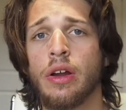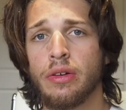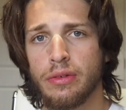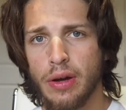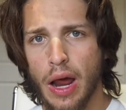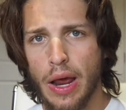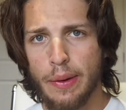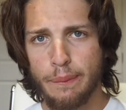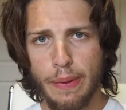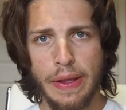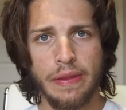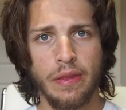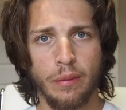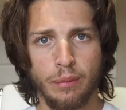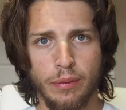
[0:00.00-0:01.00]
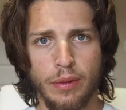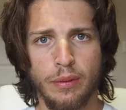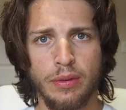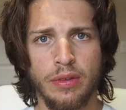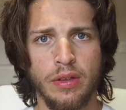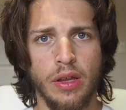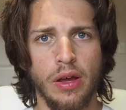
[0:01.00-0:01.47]
try and make them do
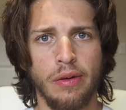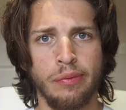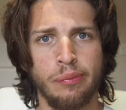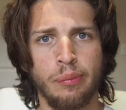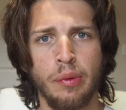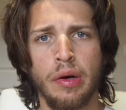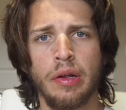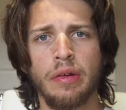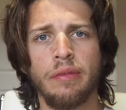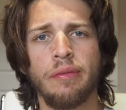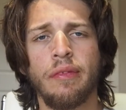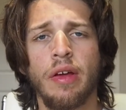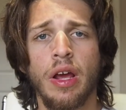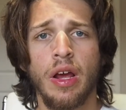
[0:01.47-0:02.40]
stuff, but